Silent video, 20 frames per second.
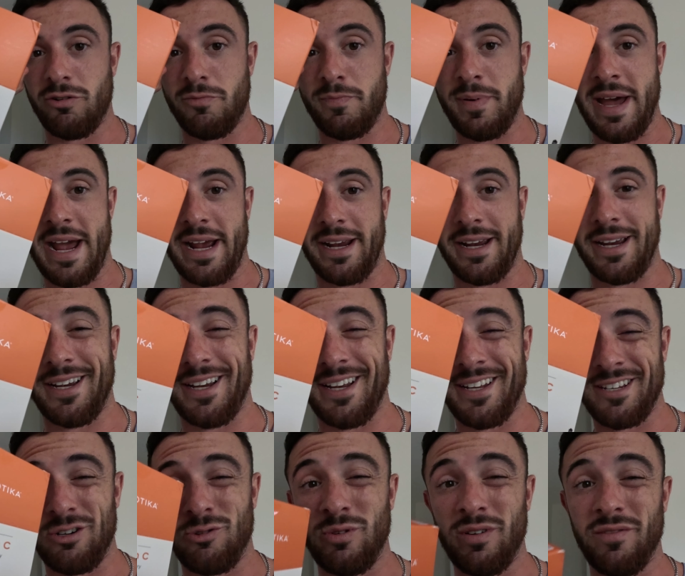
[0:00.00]
little pack
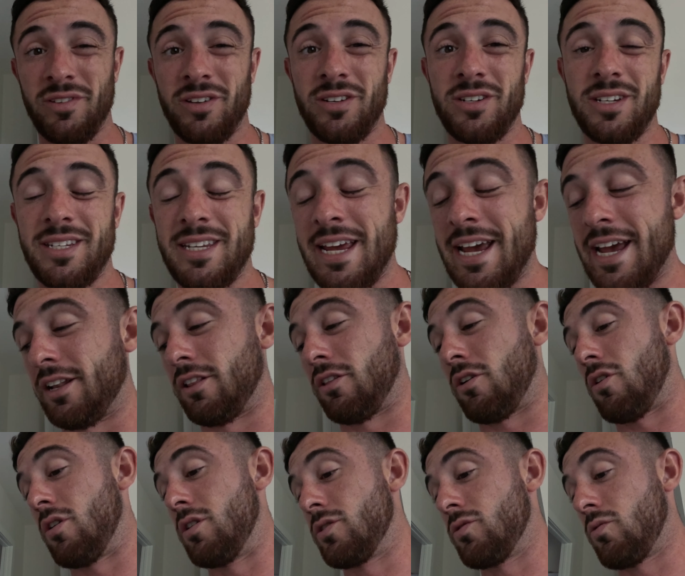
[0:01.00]
is equivalent to 10
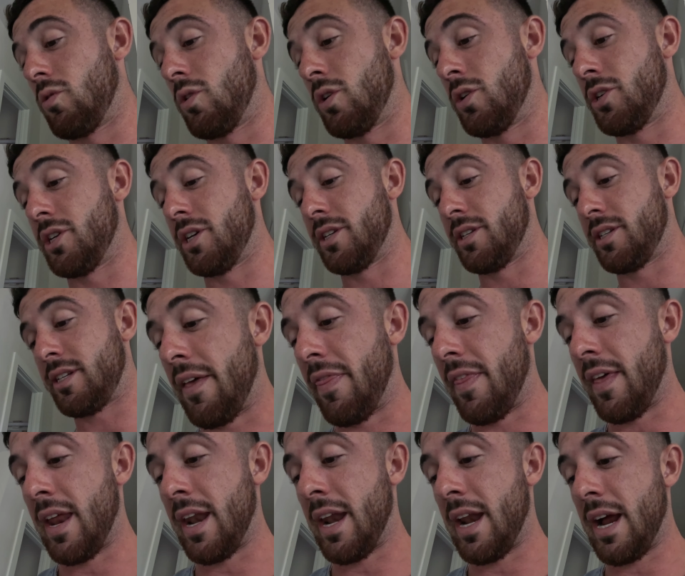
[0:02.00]
large oranges.
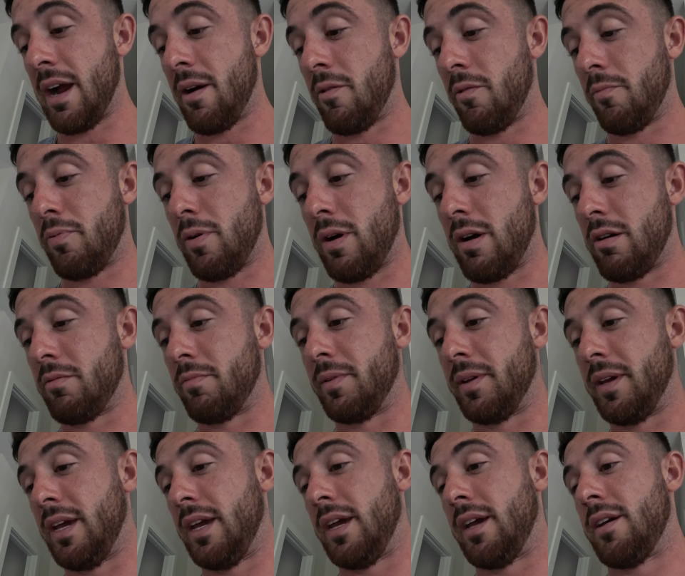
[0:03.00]
And then I will
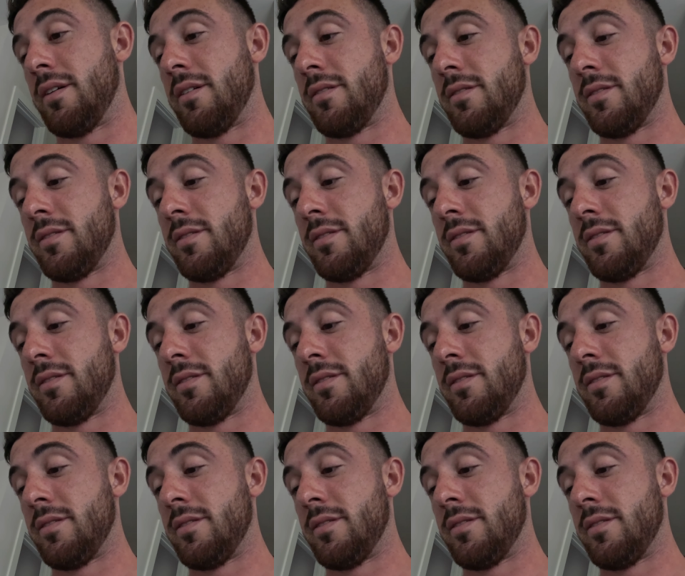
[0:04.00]
I